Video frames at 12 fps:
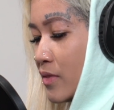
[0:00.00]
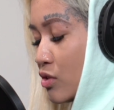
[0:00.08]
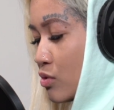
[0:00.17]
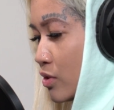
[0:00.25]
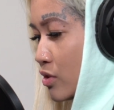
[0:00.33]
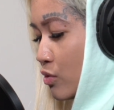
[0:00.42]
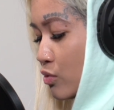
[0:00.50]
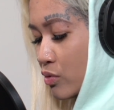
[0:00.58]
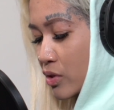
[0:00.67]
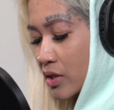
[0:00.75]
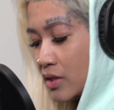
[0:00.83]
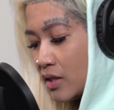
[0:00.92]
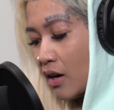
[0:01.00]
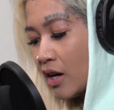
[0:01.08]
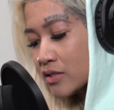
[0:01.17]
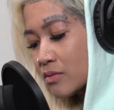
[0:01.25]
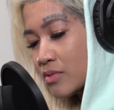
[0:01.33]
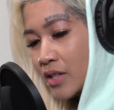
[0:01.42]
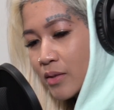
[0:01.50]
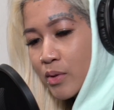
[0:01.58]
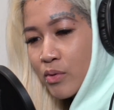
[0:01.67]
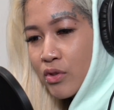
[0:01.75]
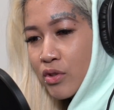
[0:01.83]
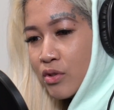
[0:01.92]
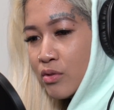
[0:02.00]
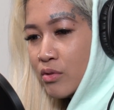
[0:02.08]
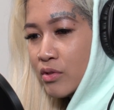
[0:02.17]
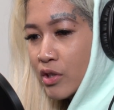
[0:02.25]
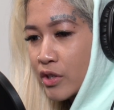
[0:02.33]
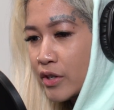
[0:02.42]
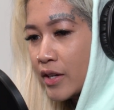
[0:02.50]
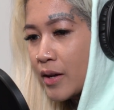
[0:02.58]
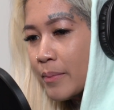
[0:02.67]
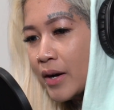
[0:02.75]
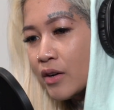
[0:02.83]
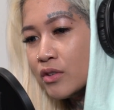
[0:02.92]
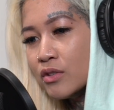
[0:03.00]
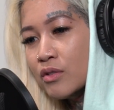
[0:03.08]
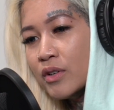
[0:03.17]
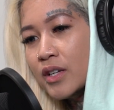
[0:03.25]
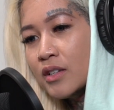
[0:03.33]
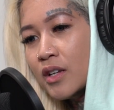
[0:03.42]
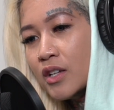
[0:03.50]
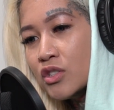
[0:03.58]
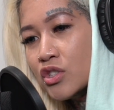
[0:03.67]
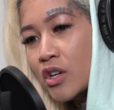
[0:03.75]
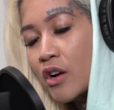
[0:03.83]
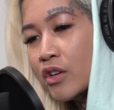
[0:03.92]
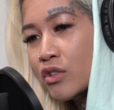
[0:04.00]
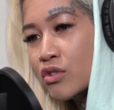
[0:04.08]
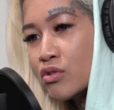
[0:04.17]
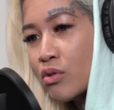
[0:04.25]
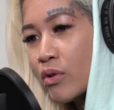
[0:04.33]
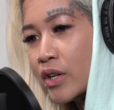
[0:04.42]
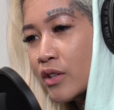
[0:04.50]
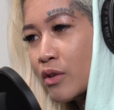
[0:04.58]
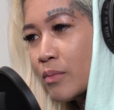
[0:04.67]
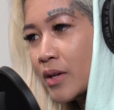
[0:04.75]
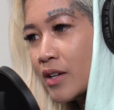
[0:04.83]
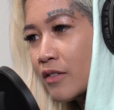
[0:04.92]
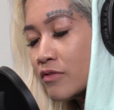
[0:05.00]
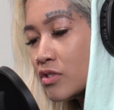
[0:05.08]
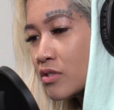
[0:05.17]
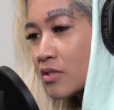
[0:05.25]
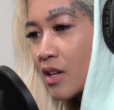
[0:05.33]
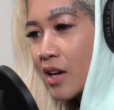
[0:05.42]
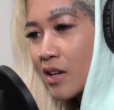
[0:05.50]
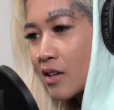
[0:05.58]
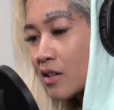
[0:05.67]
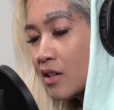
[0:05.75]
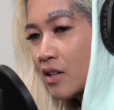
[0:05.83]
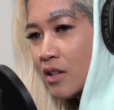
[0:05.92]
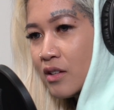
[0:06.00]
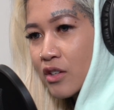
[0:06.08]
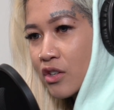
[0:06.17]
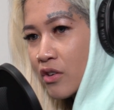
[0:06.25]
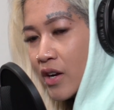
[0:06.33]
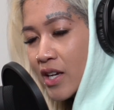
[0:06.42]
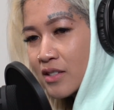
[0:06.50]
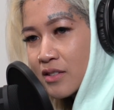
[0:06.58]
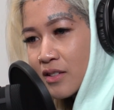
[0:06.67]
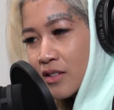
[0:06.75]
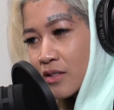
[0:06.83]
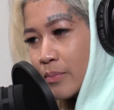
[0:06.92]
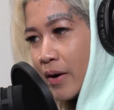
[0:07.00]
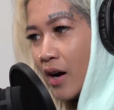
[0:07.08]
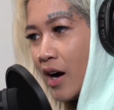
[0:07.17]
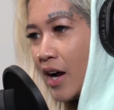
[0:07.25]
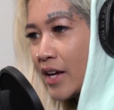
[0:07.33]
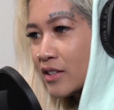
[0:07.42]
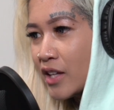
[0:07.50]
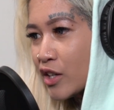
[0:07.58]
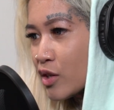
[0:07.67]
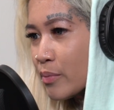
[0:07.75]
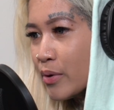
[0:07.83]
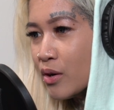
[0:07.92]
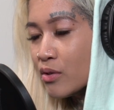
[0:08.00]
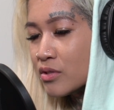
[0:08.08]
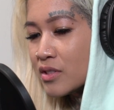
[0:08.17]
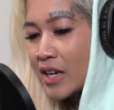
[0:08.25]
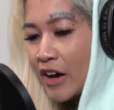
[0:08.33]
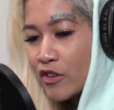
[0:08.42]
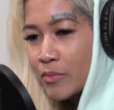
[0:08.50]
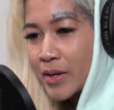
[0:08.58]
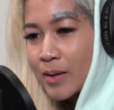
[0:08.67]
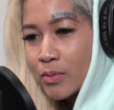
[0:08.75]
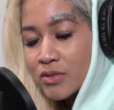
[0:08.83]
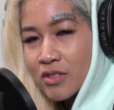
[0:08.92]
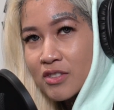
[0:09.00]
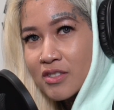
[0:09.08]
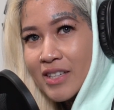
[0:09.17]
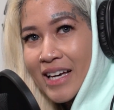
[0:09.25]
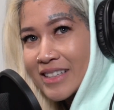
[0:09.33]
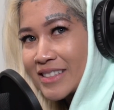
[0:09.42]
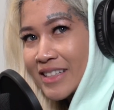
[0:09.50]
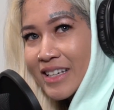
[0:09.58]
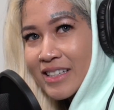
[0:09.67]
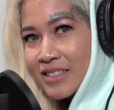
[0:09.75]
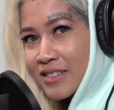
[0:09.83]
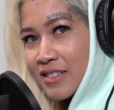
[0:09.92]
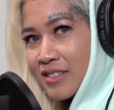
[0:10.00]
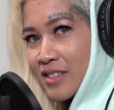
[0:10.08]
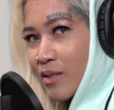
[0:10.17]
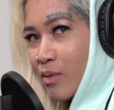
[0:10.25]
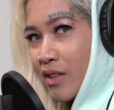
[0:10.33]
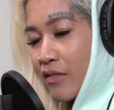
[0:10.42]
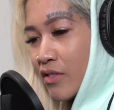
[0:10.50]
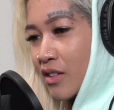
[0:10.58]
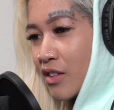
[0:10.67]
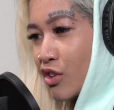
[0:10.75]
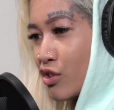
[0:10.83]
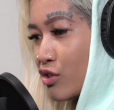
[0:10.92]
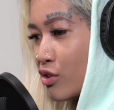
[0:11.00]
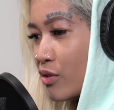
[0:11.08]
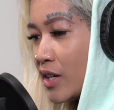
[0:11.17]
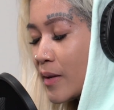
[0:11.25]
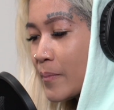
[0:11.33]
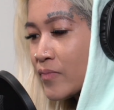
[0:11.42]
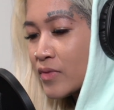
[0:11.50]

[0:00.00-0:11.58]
This was a really awesome segment with you, learning about you and sharing your story a little bit of just like the craziness behind like your posts and how you've been able to just kind of stay consistent with everything that you're doing.